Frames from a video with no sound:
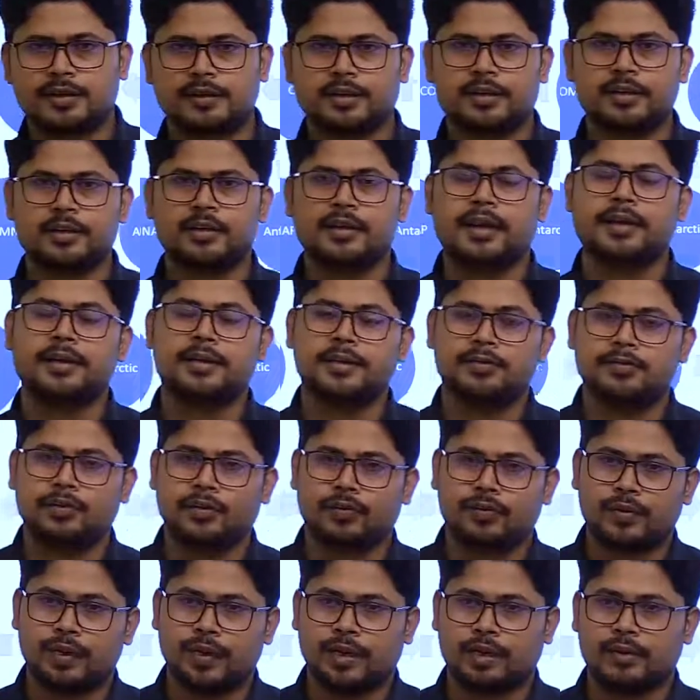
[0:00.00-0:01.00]
Treaty
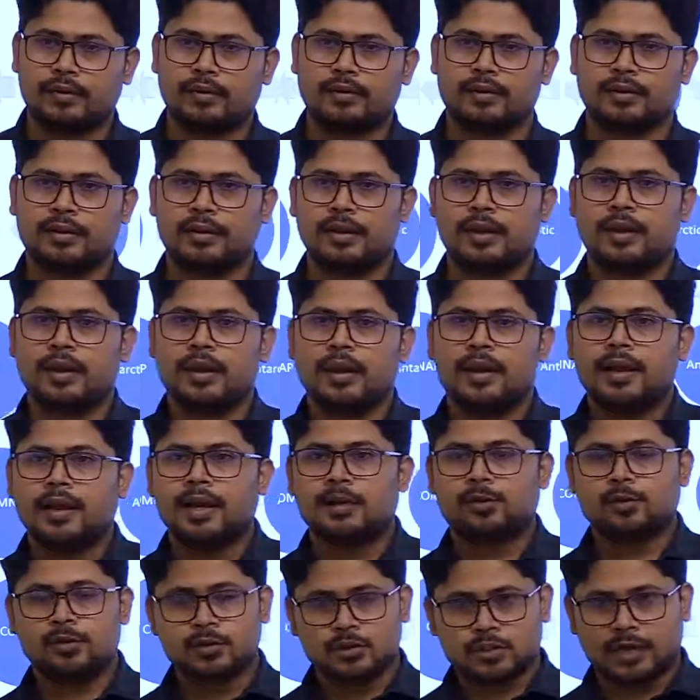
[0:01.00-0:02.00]
1959.
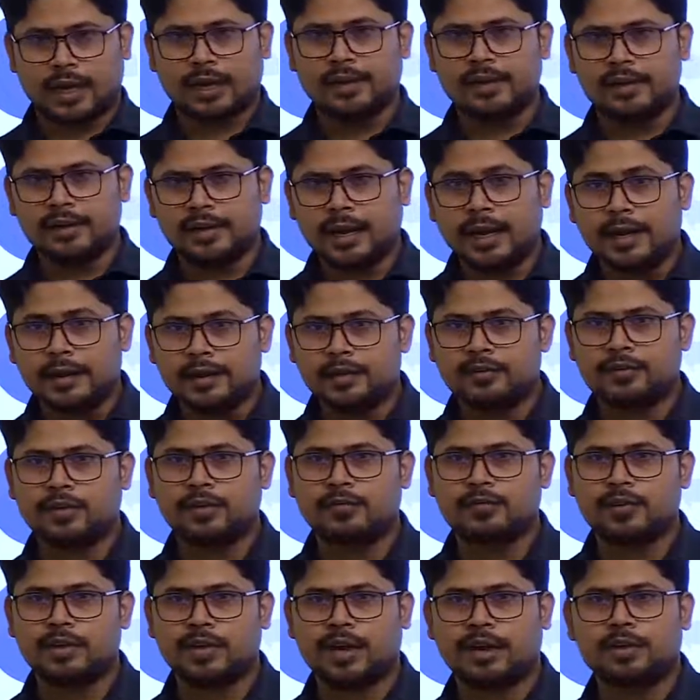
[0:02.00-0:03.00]
It was signed in
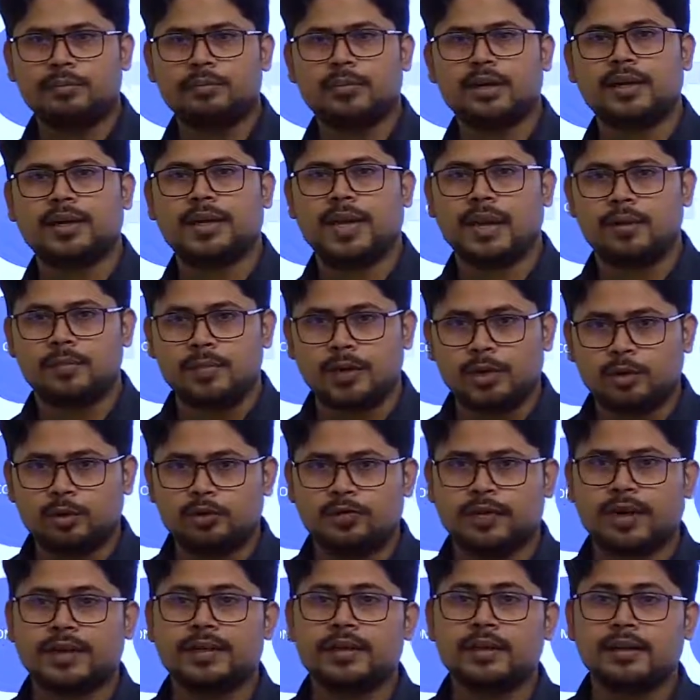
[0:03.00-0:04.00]
1959 but came into
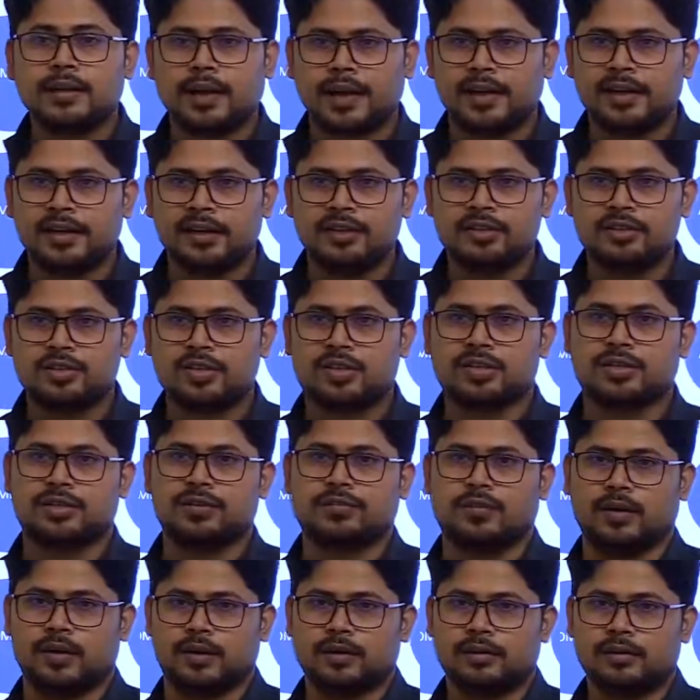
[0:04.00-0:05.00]
effect in
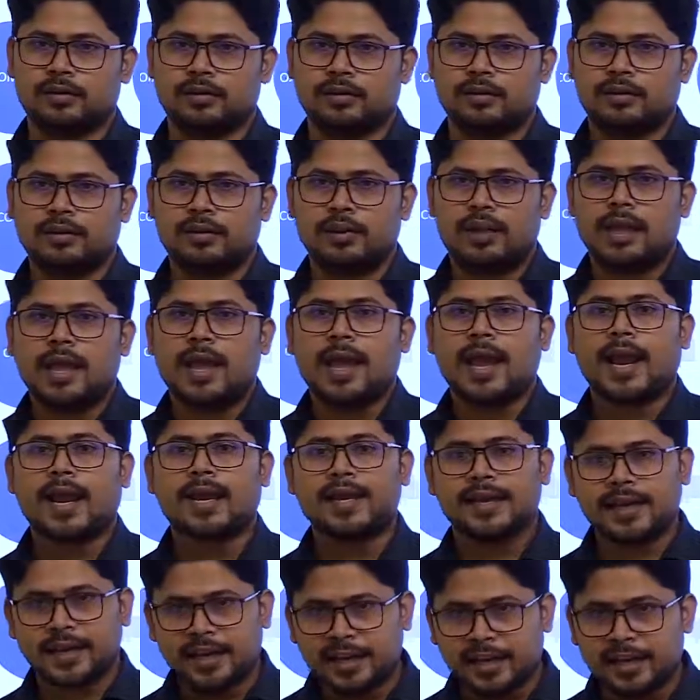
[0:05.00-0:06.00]
1961.
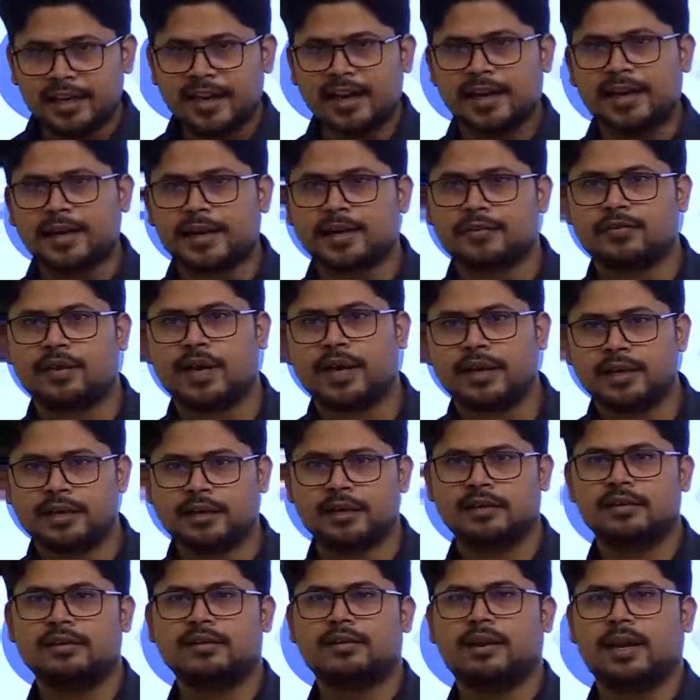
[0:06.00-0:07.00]
And India ratified it
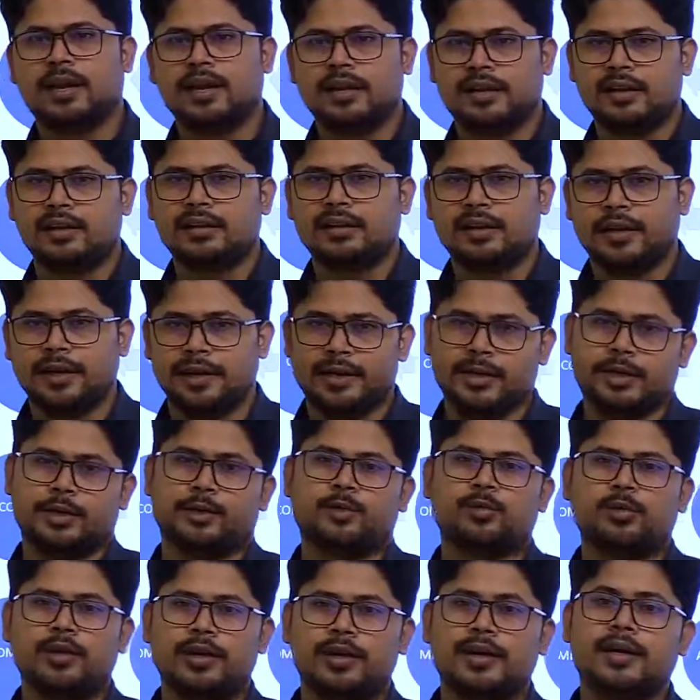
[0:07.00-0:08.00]
in
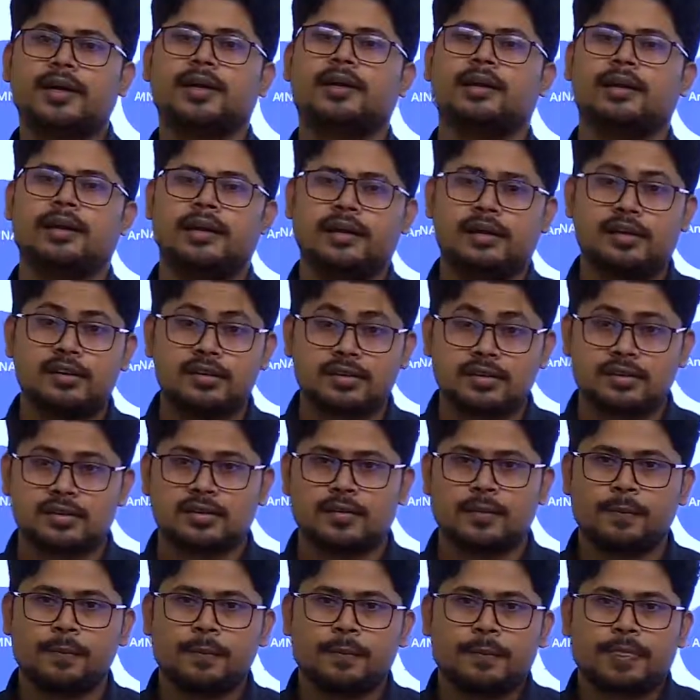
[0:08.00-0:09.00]
1982. It
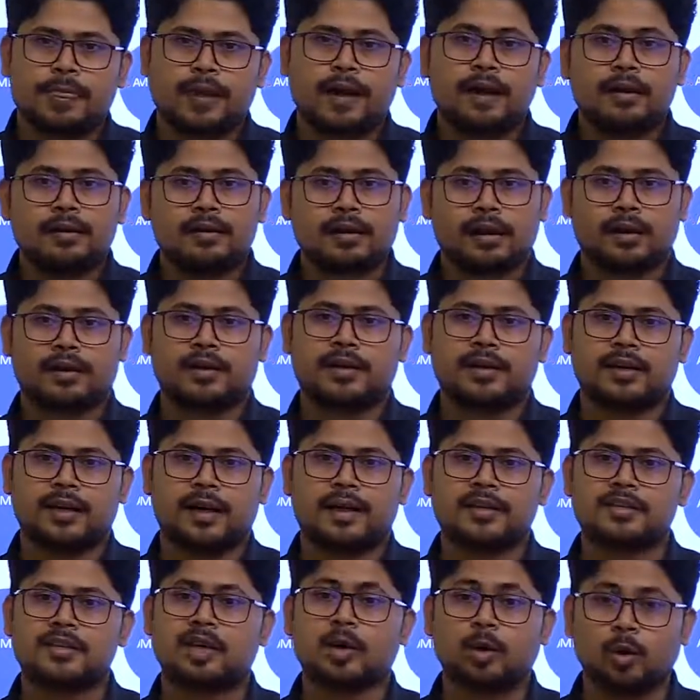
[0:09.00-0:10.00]
declares Antarctica
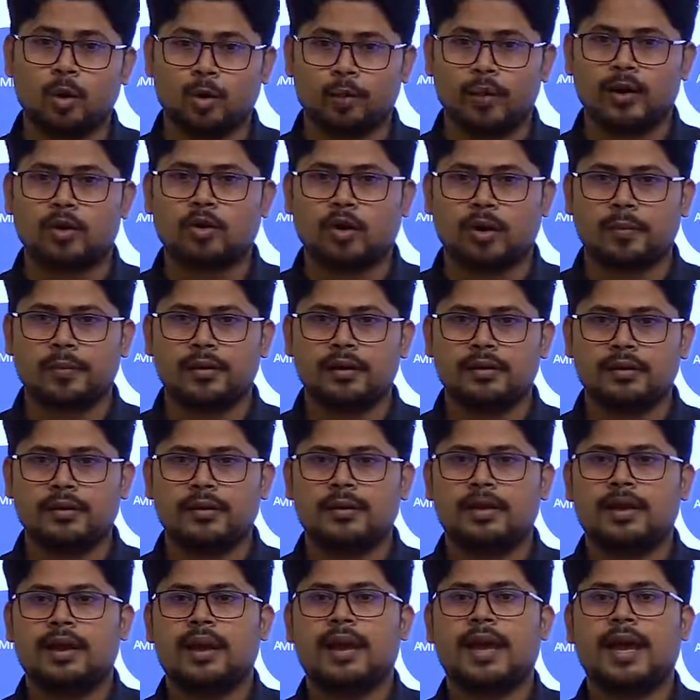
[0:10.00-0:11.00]
as a global common
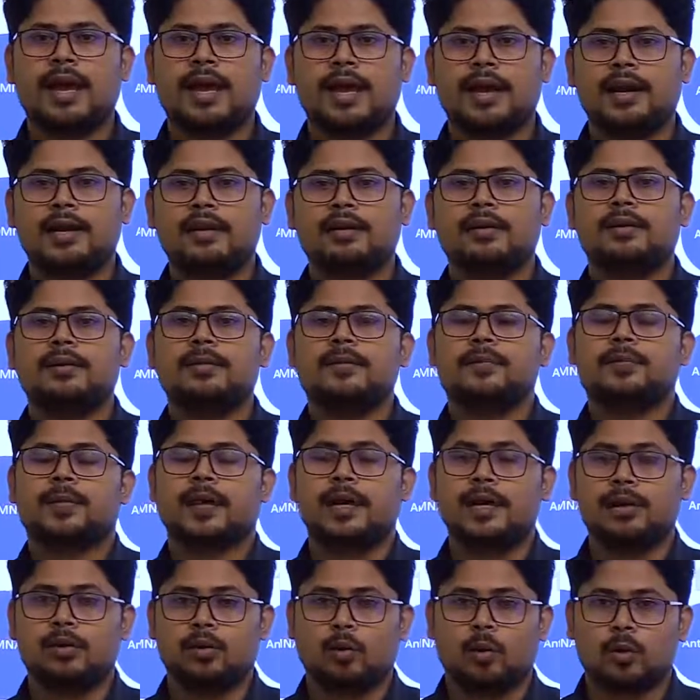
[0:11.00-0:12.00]
and
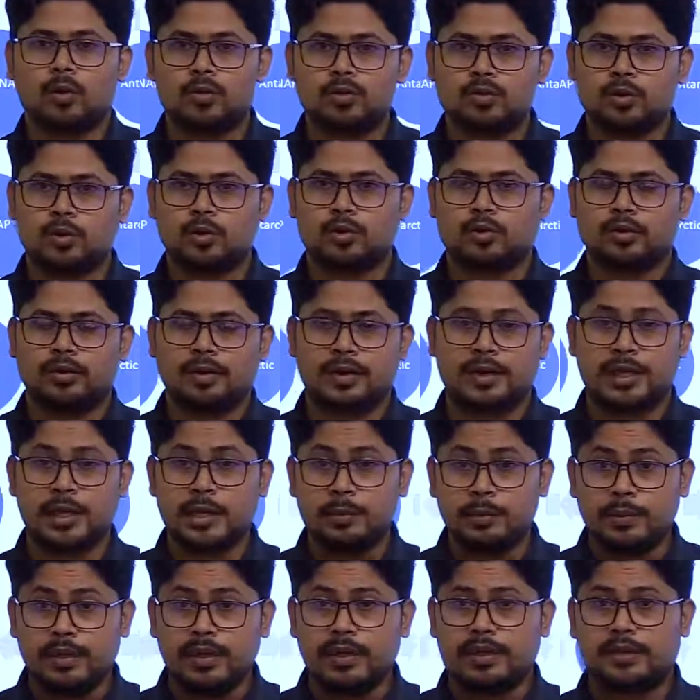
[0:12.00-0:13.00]
it also
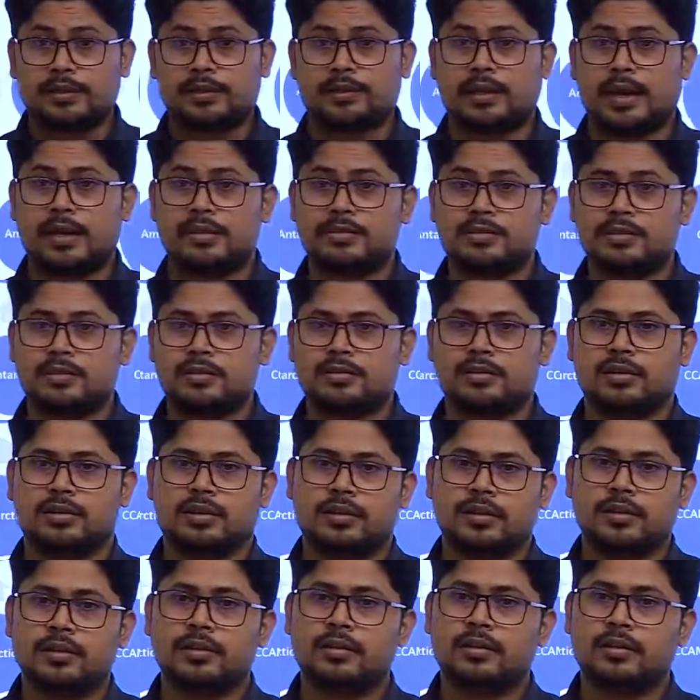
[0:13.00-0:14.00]
demilitarizes it.